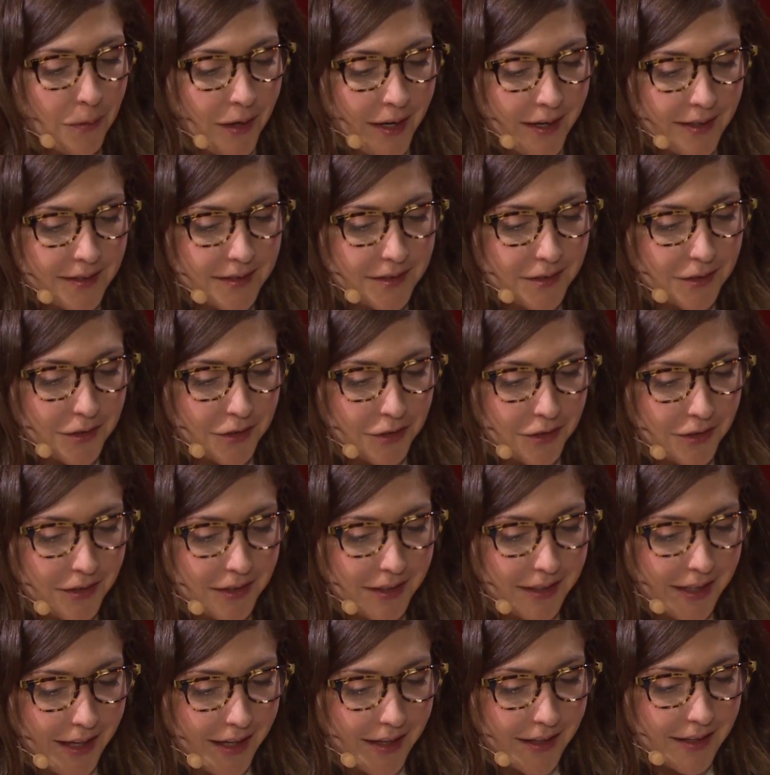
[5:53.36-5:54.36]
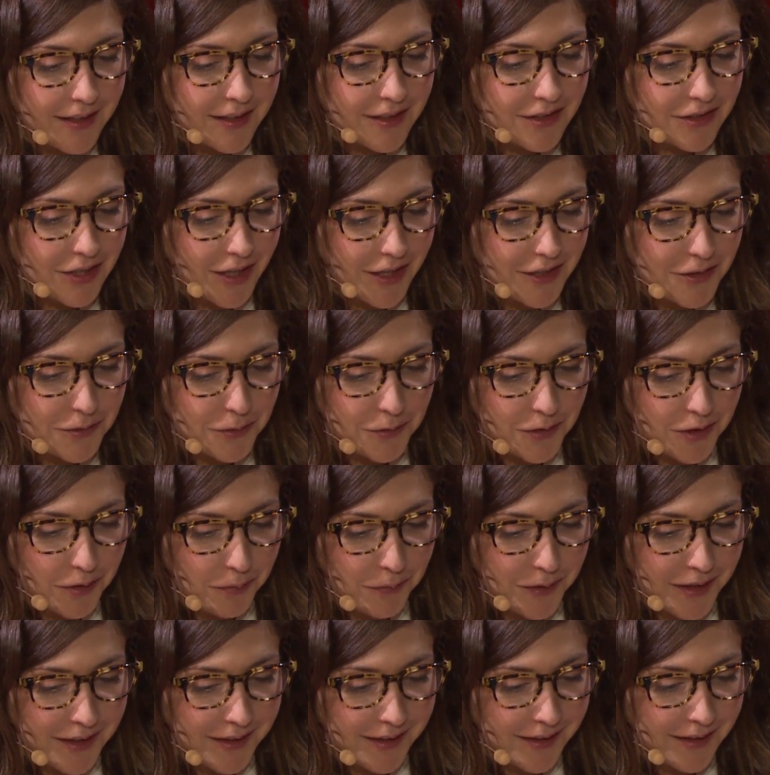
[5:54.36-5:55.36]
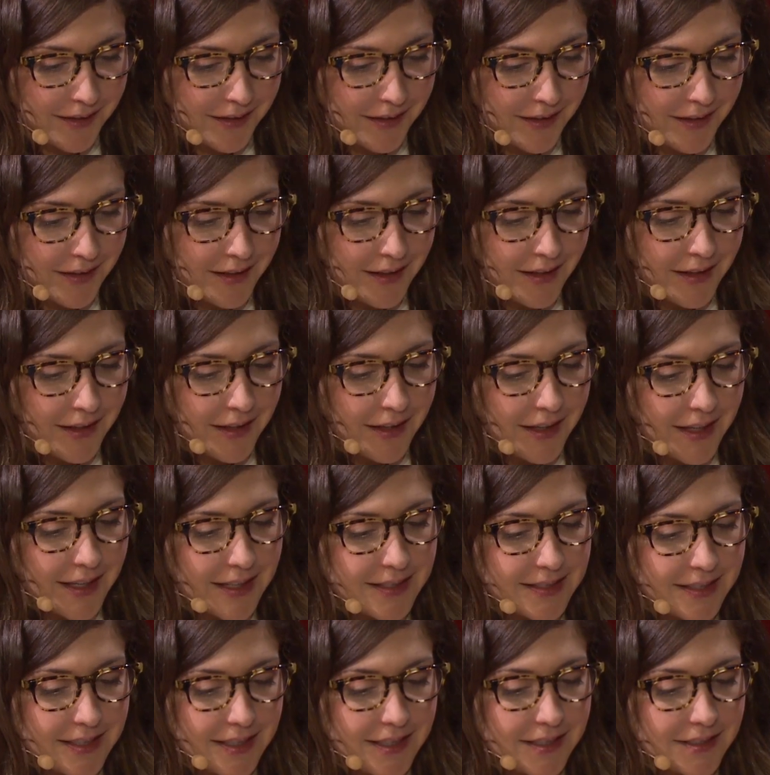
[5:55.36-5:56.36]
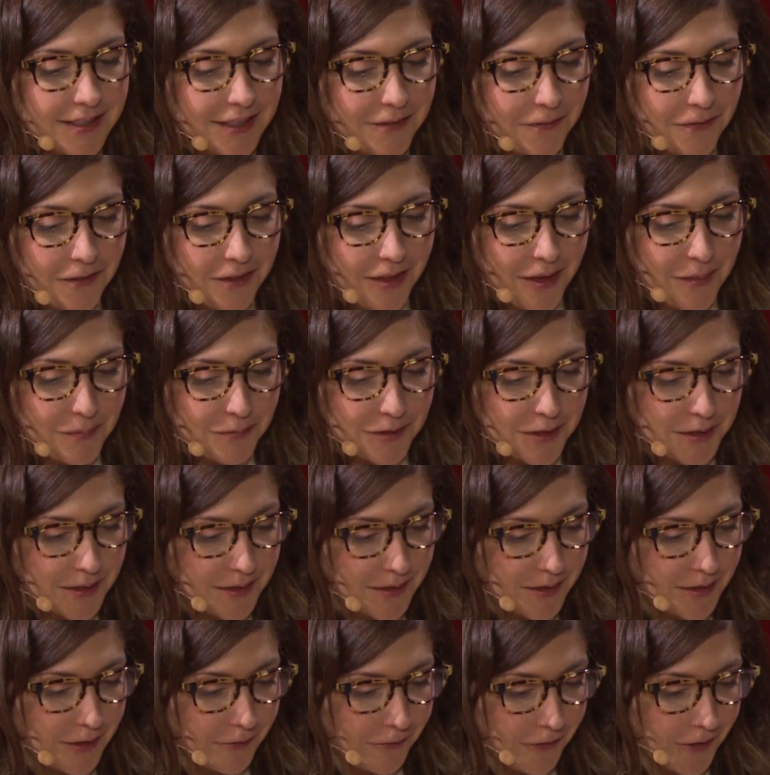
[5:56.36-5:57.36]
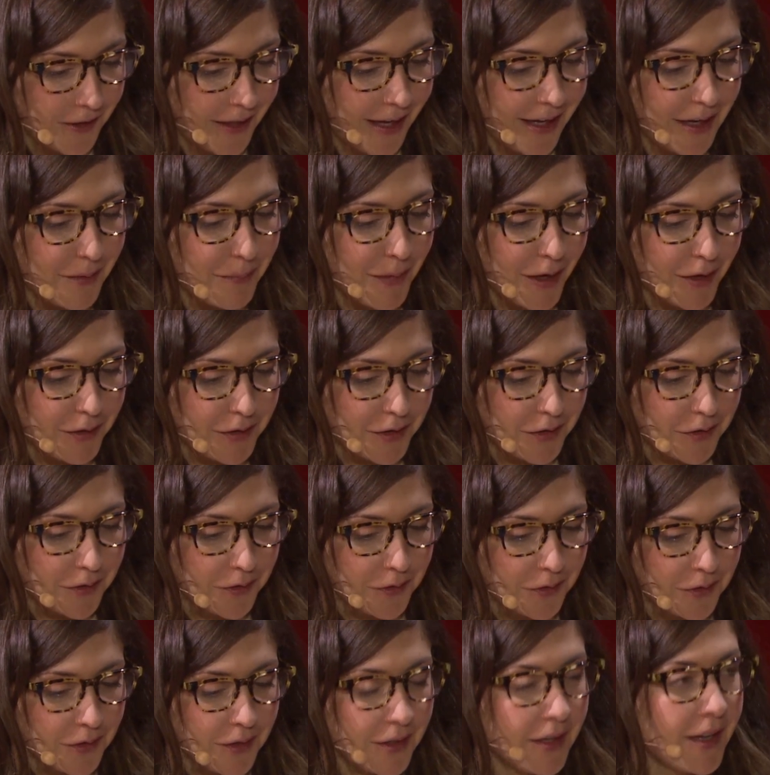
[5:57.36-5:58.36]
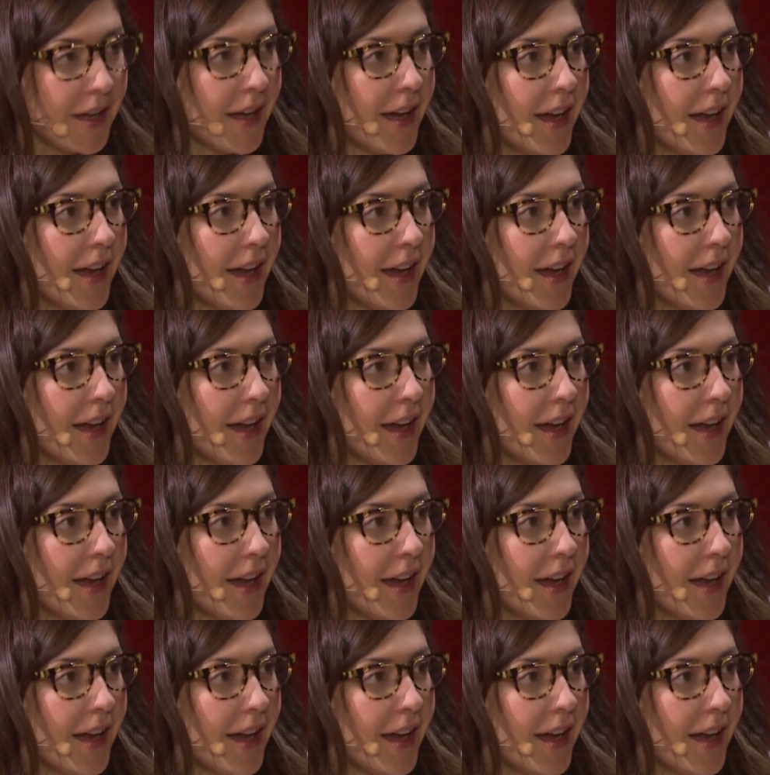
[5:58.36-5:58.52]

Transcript: brands couldn't get in touch with me. It's easy for them to forget about you,